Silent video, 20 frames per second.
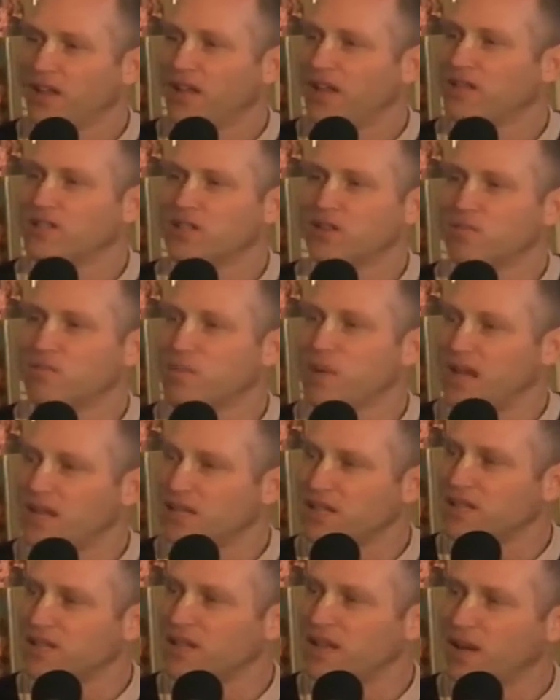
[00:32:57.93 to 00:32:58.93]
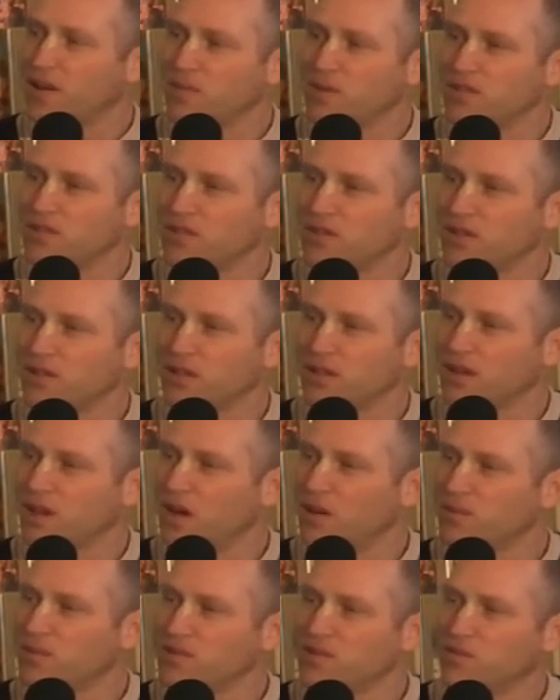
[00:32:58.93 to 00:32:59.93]
it's amazing how much you can
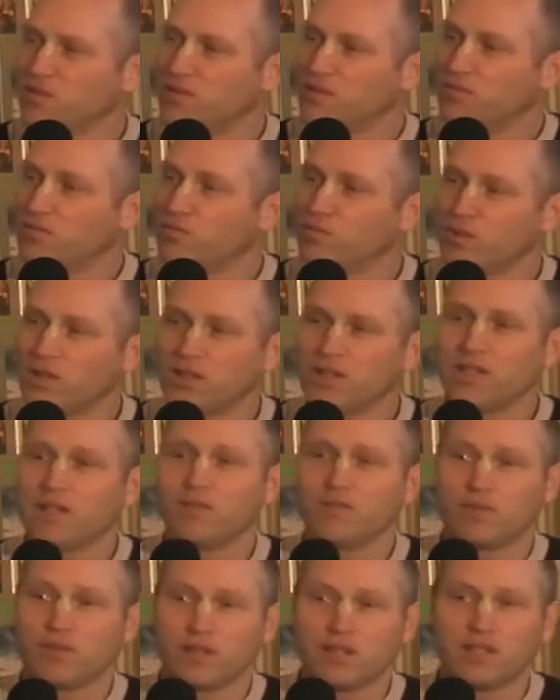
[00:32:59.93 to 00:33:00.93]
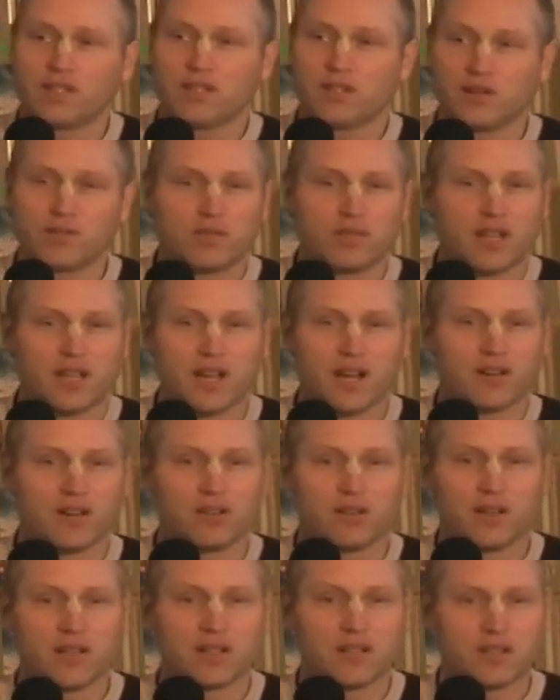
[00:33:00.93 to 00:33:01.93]
accomplish if you really, really don't care
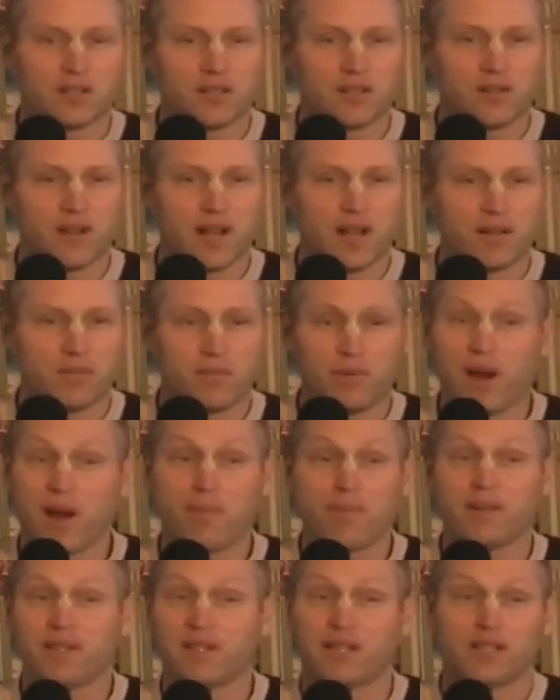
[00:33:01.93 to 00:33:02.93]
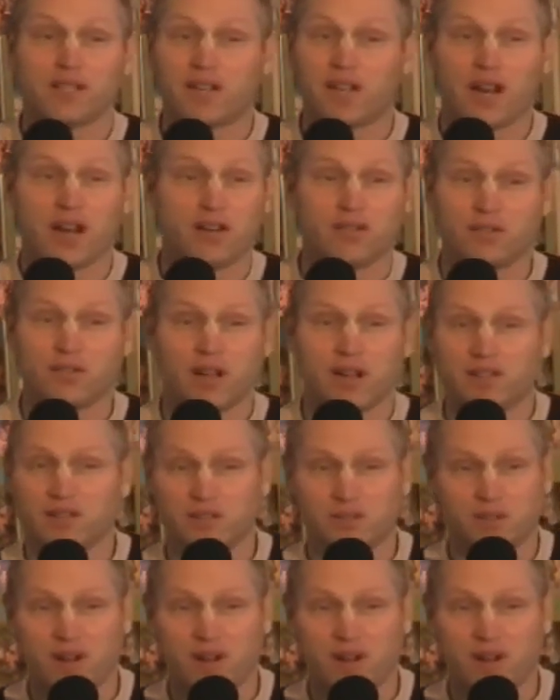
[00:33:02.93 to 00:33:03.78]
who gets the credit. Prabhupada didn't care who got the